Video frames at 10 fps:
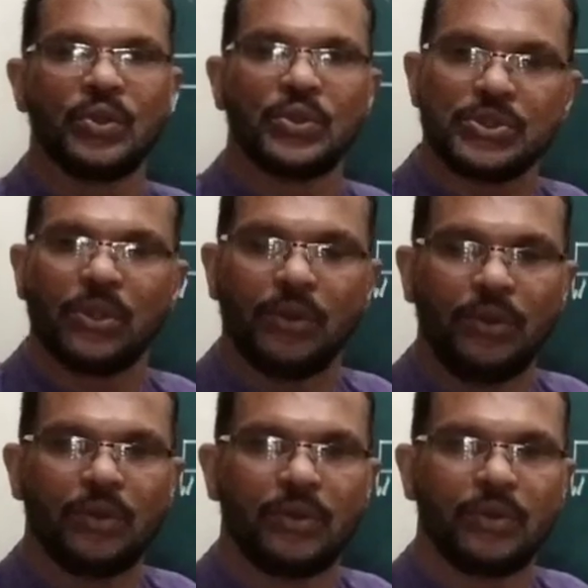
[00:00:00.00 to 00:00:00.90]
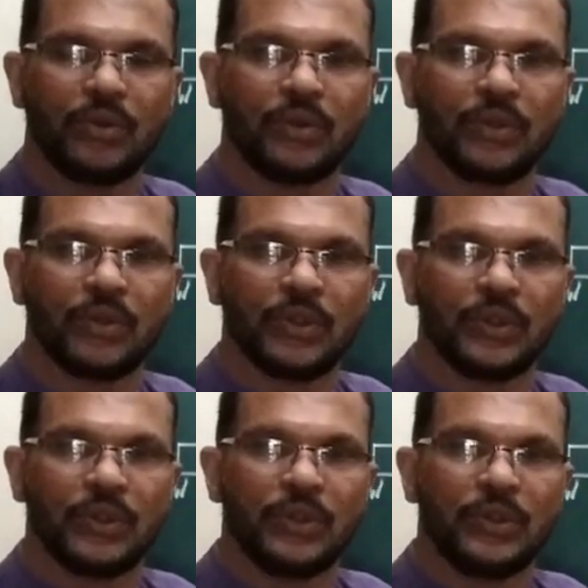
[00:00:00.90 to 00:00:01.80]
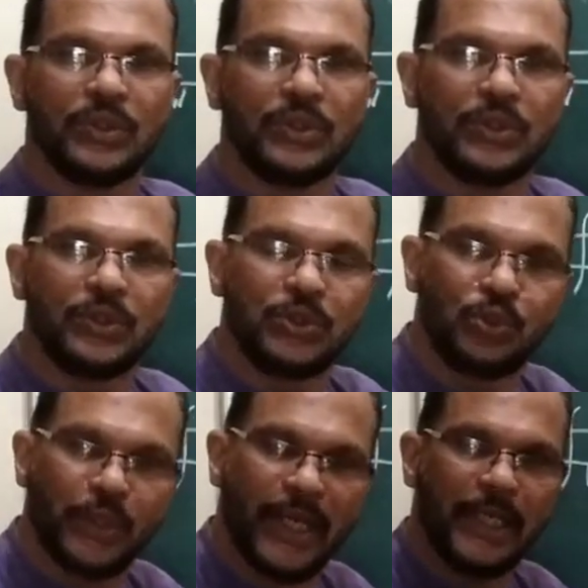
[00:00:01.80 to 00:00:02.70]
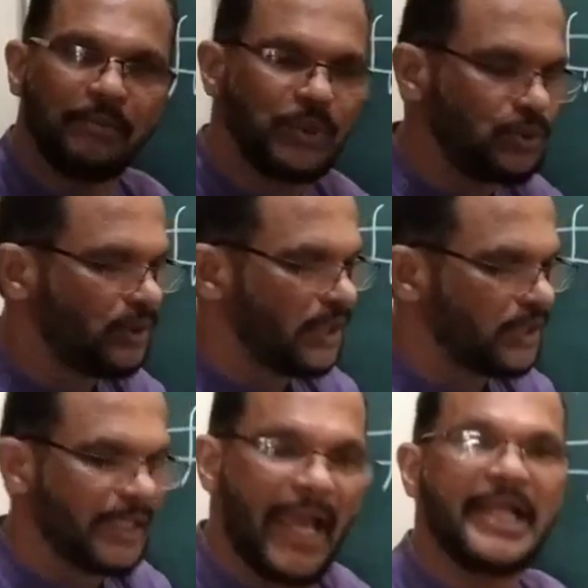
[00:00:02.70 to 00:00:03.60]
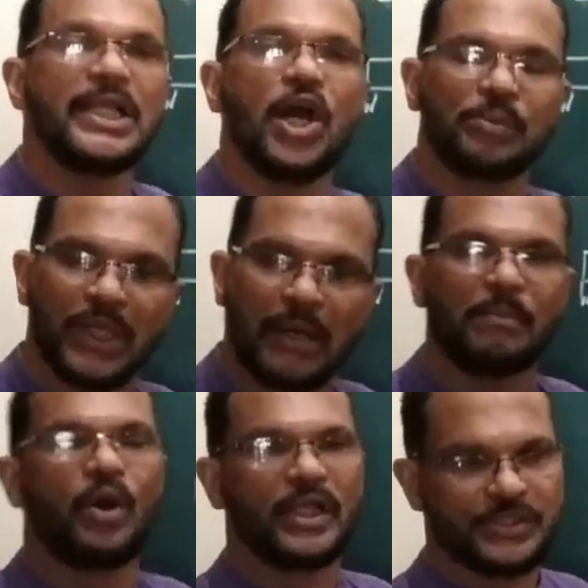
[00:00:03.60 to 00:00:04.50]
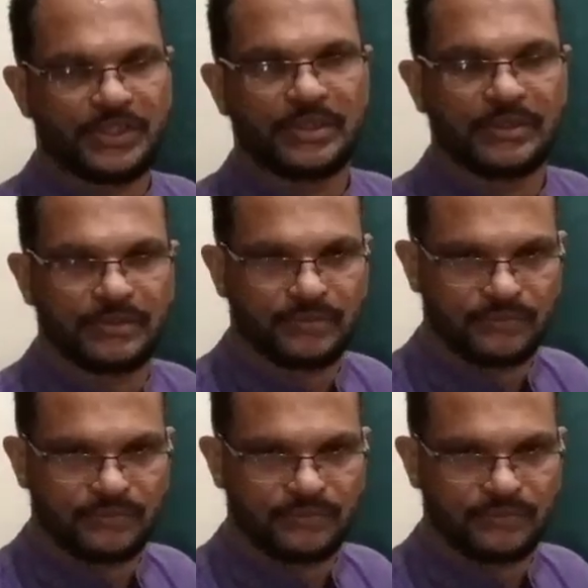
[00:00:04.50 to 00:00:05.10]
So, you get an idea of the components.